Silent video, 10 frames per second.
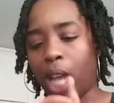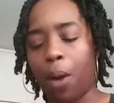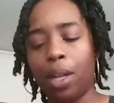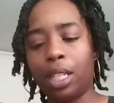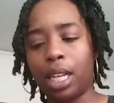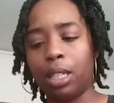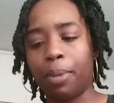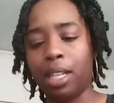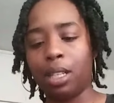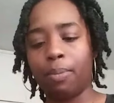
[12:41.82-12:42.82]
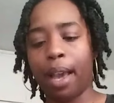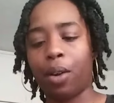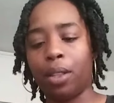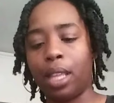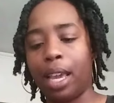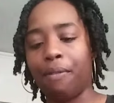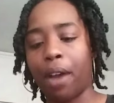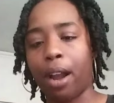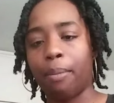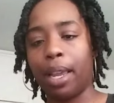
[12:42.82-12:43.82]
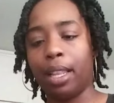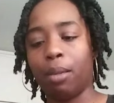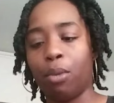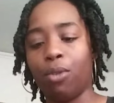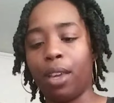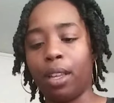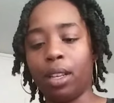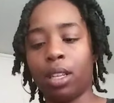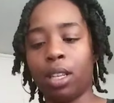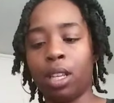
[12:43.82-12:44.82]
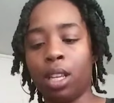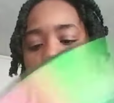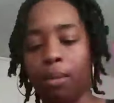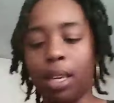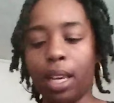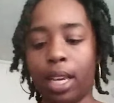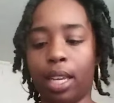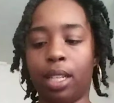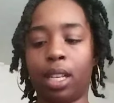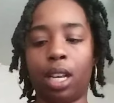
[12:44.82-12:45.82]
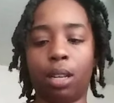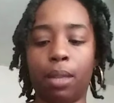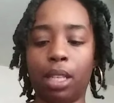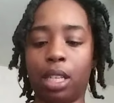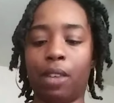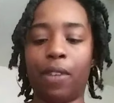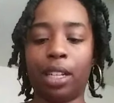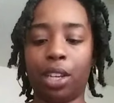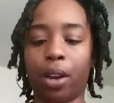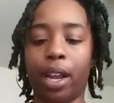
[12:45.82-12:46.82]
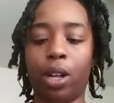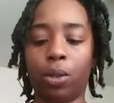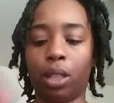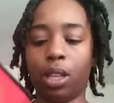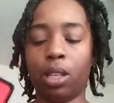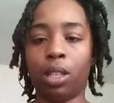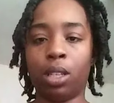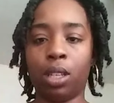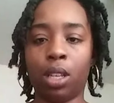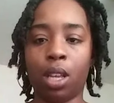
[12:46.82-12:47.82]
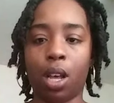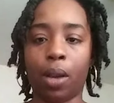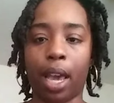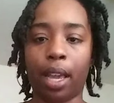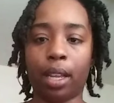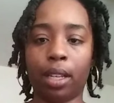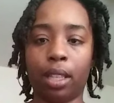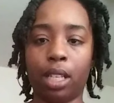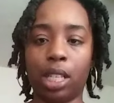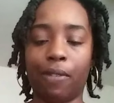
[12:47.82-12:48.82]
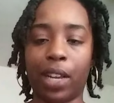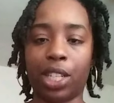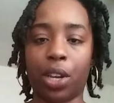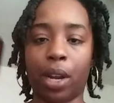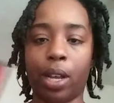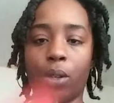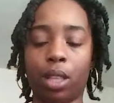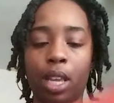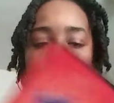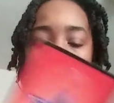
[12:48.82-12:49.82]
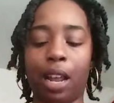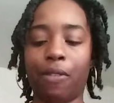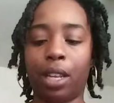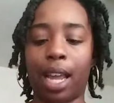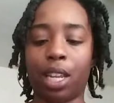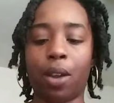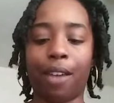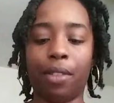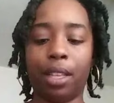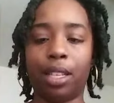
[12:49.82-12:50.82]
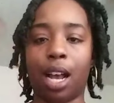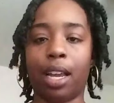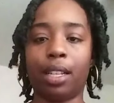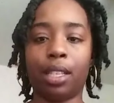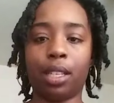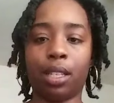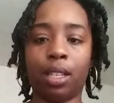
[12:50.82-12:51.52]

I wanted to touch bases back on the environment and the moving because um, this is affecting your health. Okay? This is affecting your health. And I feel like you're having the signs.